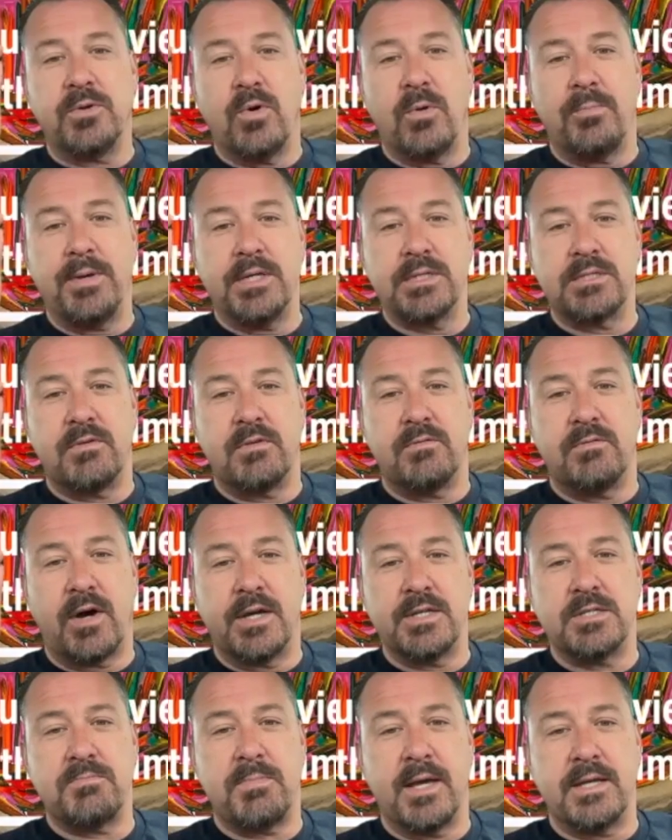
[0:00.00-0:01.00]
of you a piece of
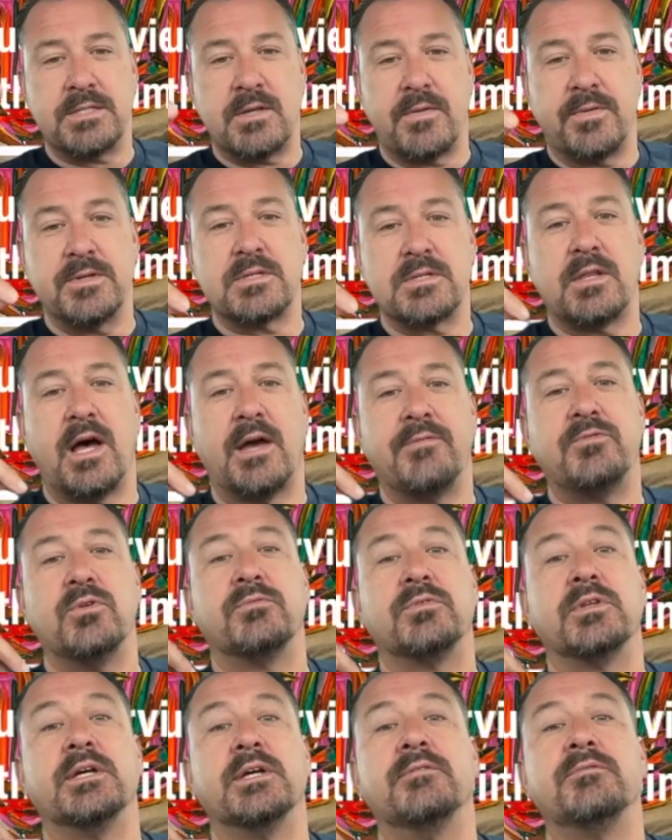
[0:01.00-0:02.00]
advice based on this life
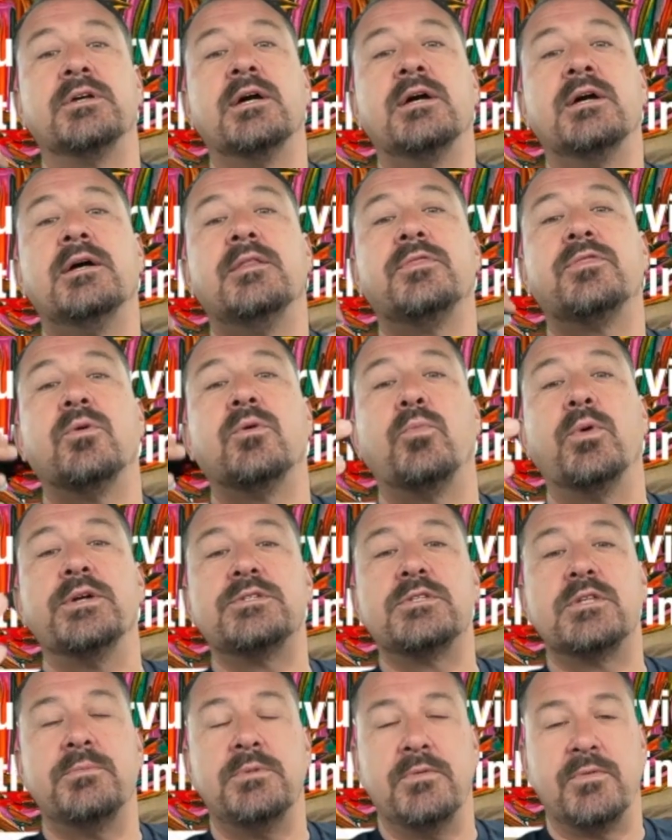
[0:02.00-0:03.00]
you've lived, the
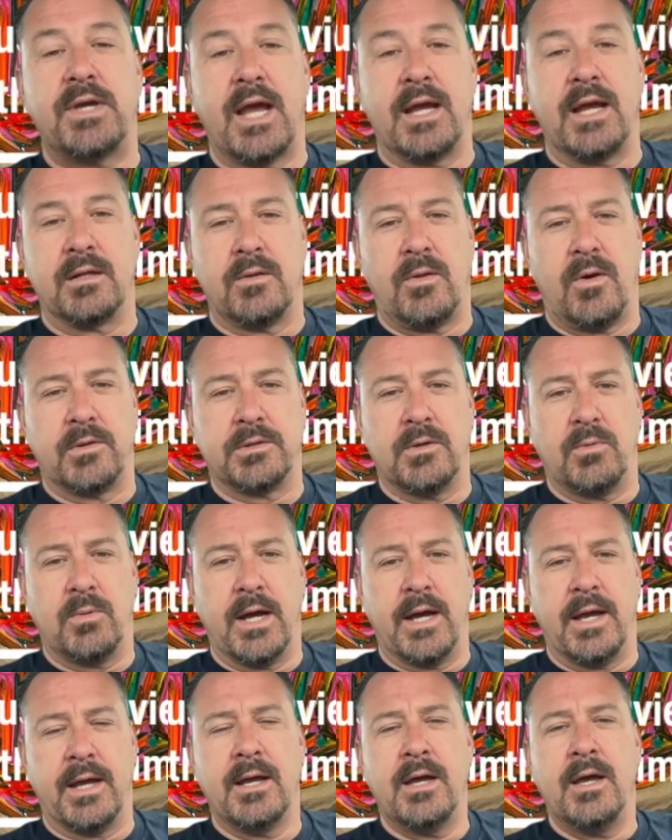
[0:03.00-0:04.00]
wisdom you've gained along the
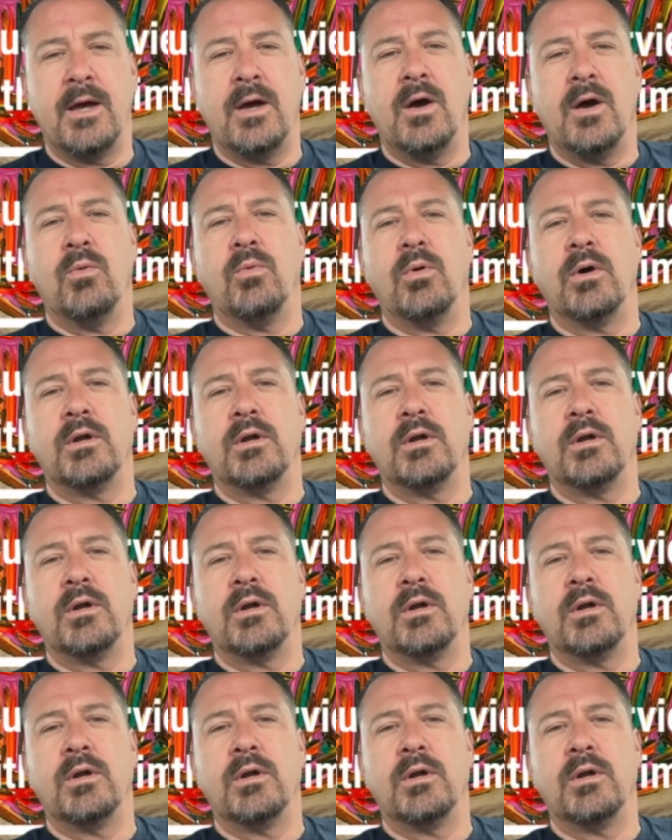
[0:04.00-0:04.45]
way. Yeah.